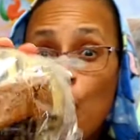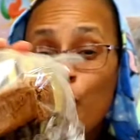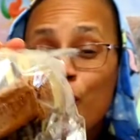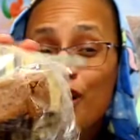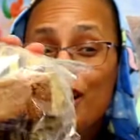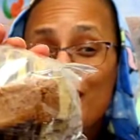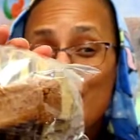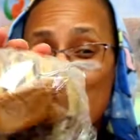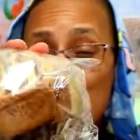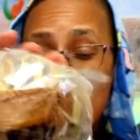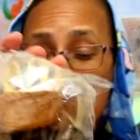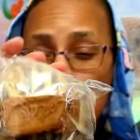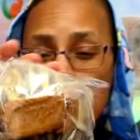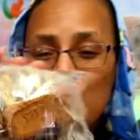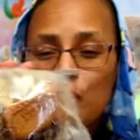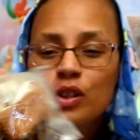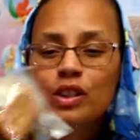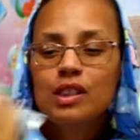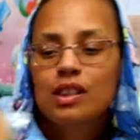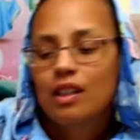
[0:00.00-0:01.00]

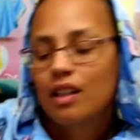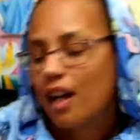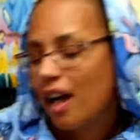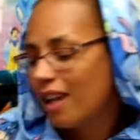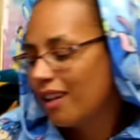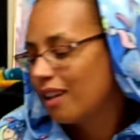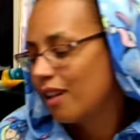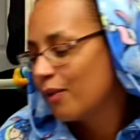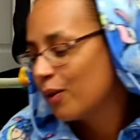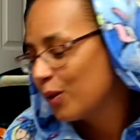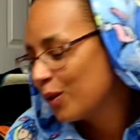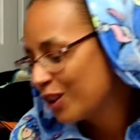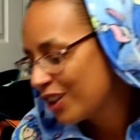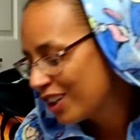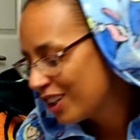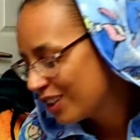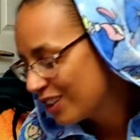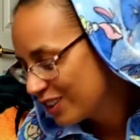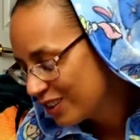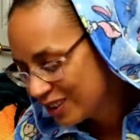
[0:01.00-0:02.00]
Oreos. I love
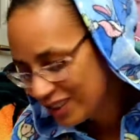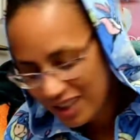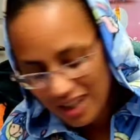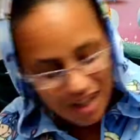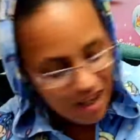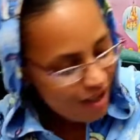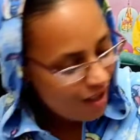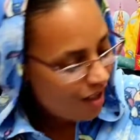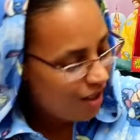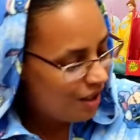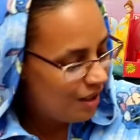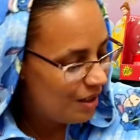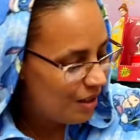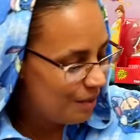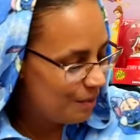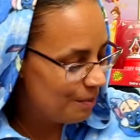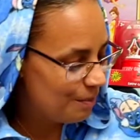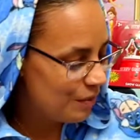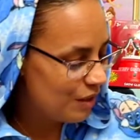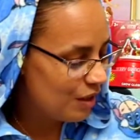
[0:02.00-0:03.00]
Oreos.
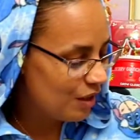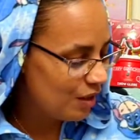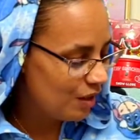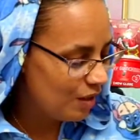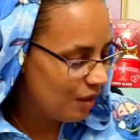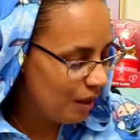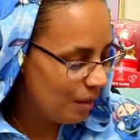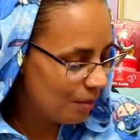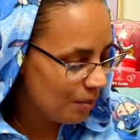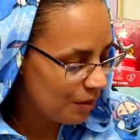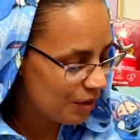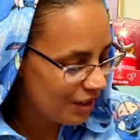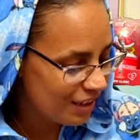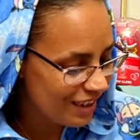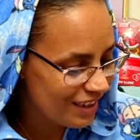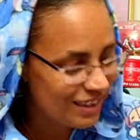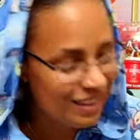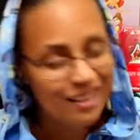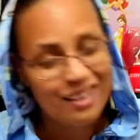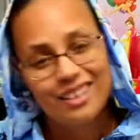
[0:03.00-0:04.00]
Um, so I'm pretty
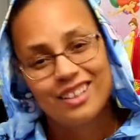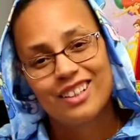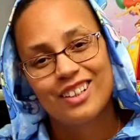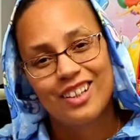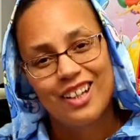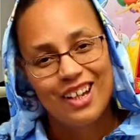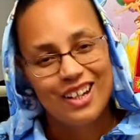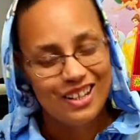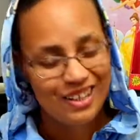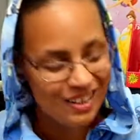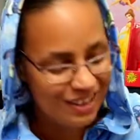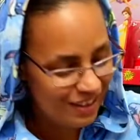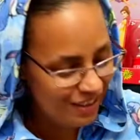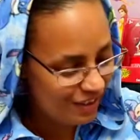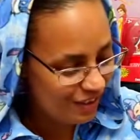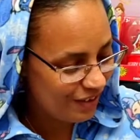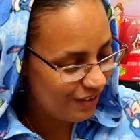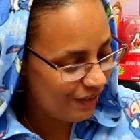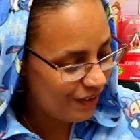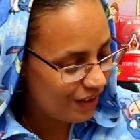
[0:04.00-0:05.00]
excited. A lot of
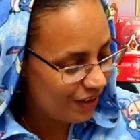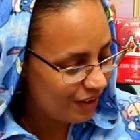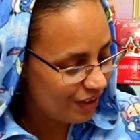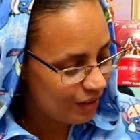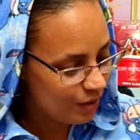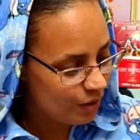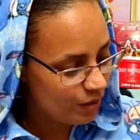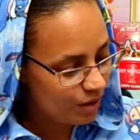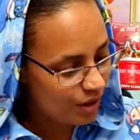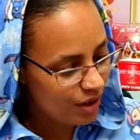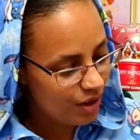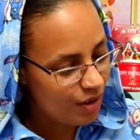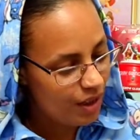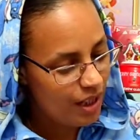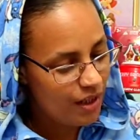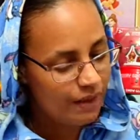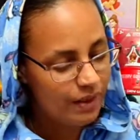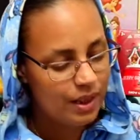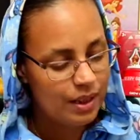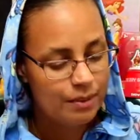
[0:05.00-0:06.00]
these are fairly Oreo
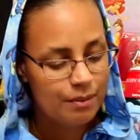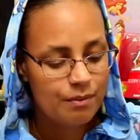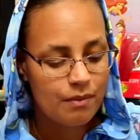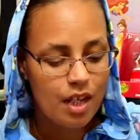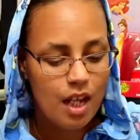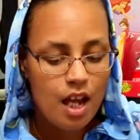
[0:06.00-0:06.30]
heavy.